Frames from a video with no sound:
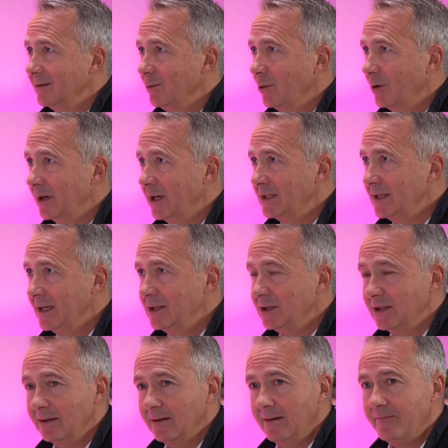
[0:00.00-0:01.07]

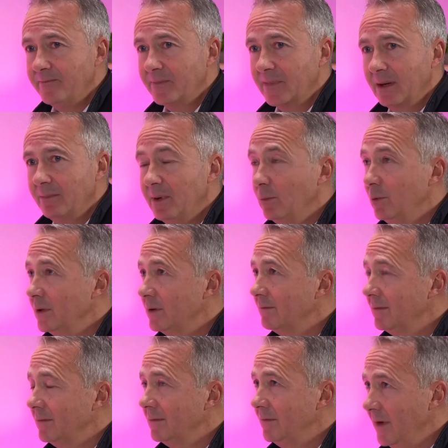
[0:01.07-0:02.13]
organization. Yeah. But with
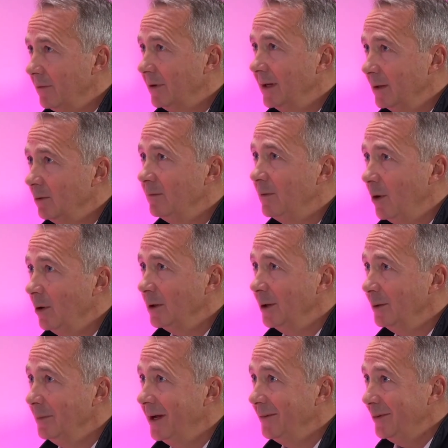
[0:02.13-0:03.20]
very little
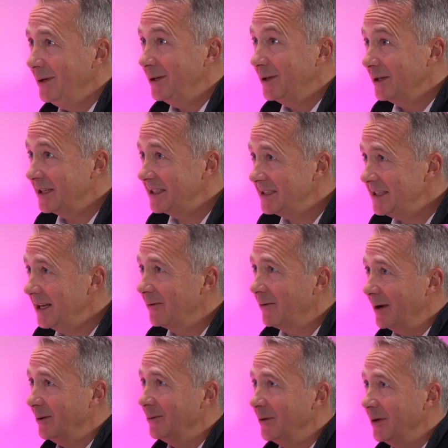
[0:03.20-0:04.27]
volume, we could
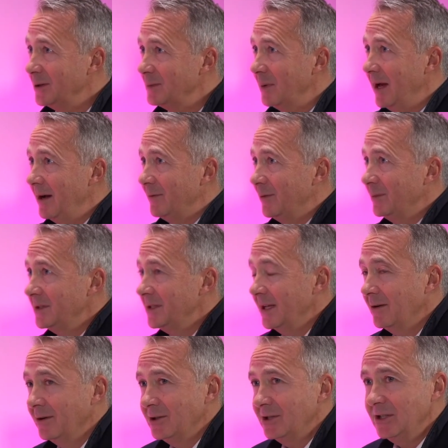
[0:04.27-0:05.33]
accelerate all those platform and
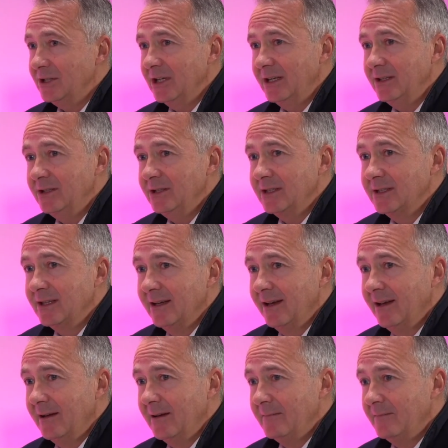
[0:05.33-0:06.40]
technology changes.
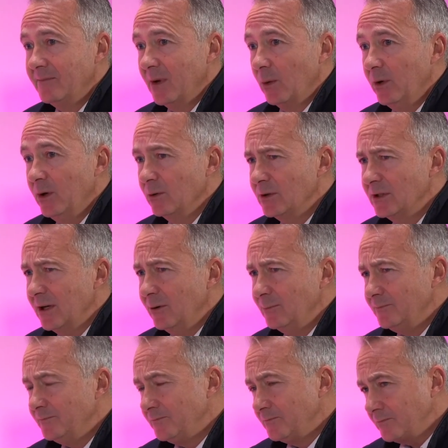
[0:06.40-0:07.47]
We also
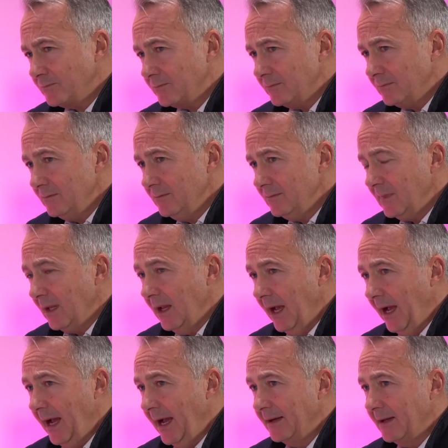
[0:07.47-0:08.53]

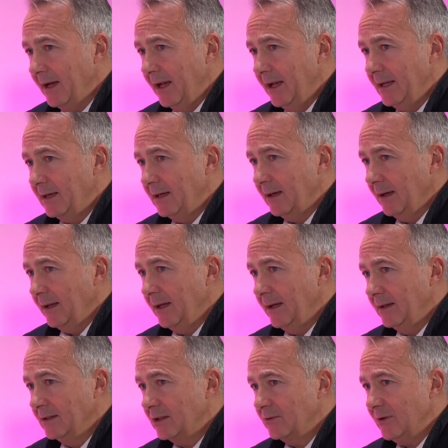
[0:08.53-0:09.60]
had a
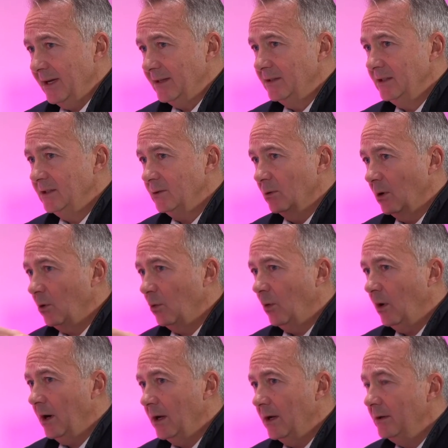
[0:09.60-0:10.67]
clear strategy to
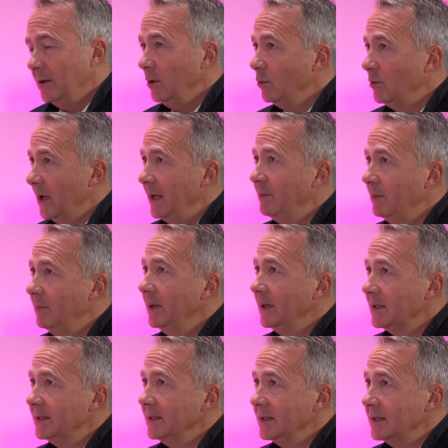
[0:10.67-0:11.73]
acquire new
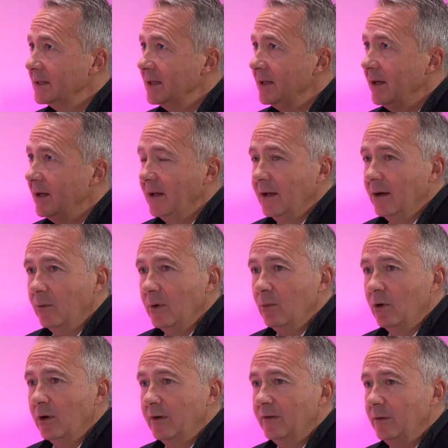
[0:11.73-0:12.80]
capabilities. We
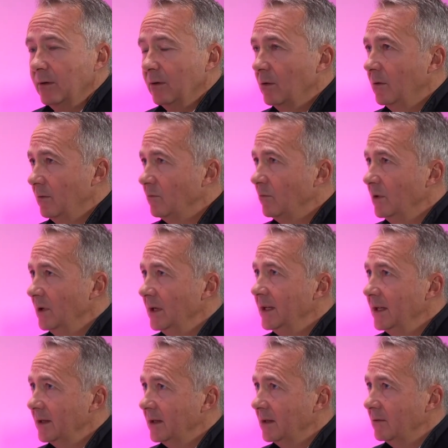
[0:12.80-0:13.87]
wanted to
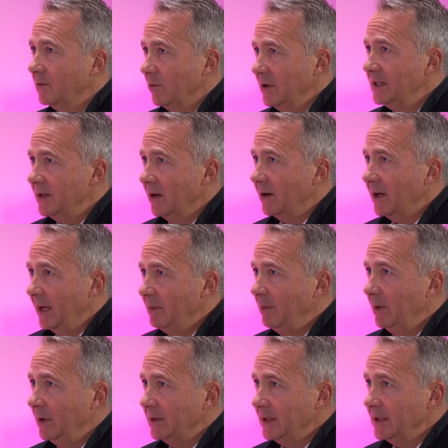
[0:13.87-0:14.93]
really increase our
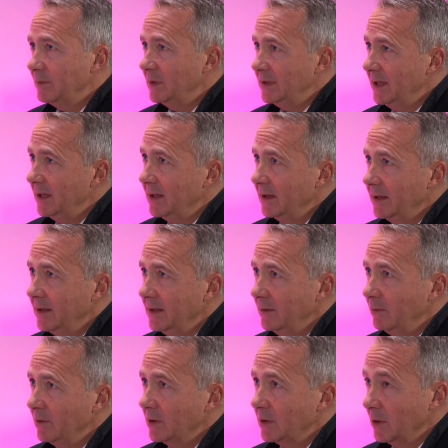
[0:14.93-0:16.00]
capabilities, particularly
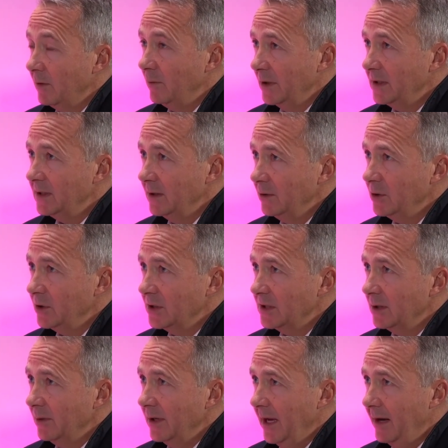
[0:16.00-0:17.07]
the software solutions
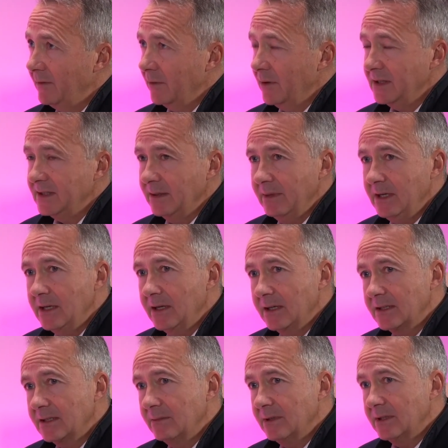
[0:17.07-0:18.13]
that we had for SME
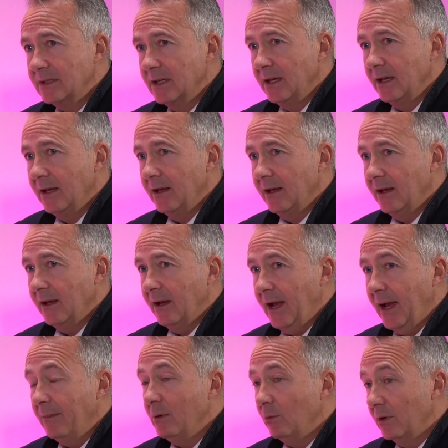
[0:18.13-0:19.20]
customers.
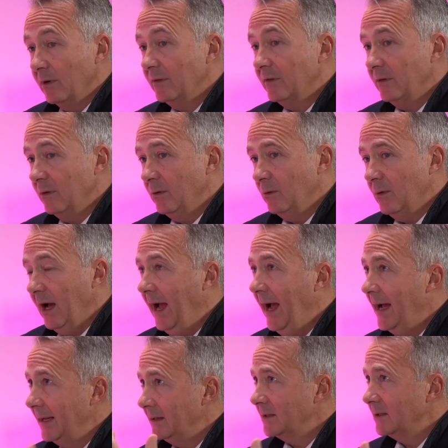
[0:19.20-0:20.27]
And we wanted to
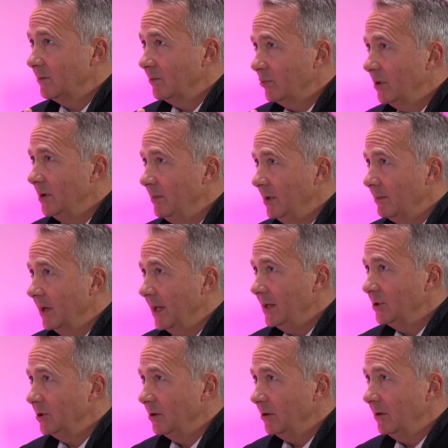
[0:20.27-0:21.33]
add some premium
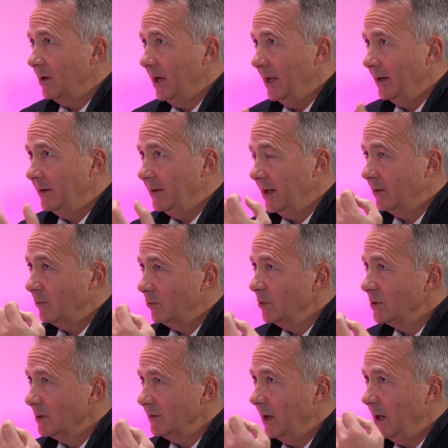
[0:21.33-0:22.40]
leisure and
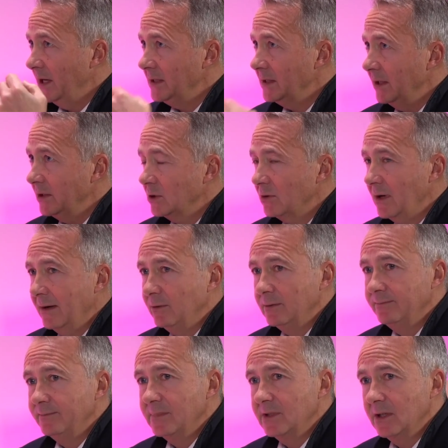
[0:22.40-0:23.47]
real sort of high-touch
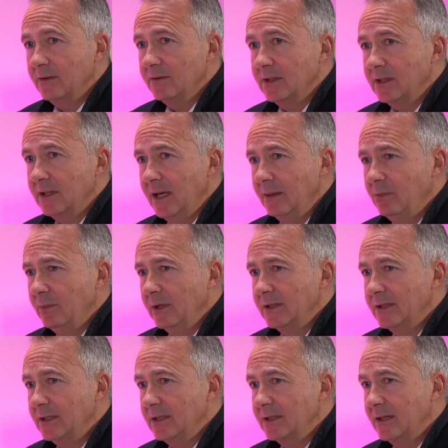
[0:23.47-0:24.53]
travel servicing
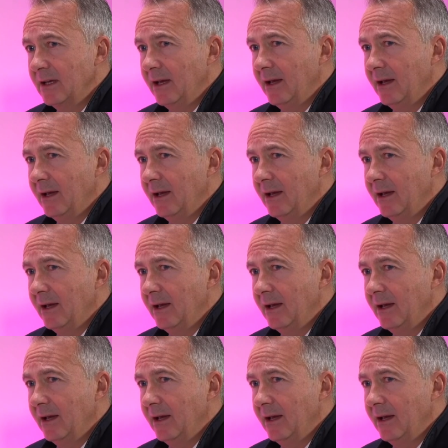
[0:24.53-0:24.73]
capabilities.